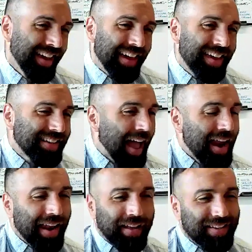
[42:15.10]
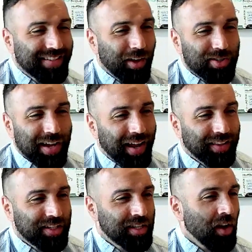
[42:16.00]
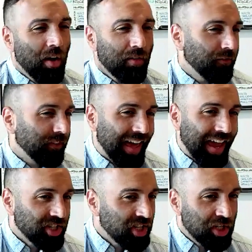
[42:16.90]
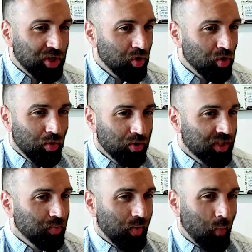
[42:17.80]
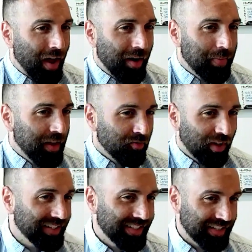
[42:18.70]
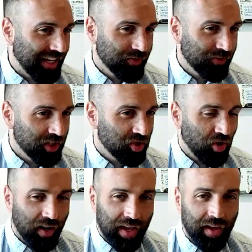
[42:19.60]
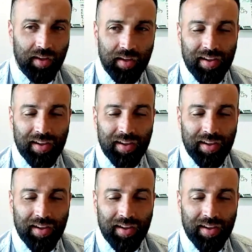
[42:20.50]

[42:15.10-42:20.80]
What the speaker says: he's kind of like the seller's kind of like this young, flashy dude who just wound up being really successful in trucking.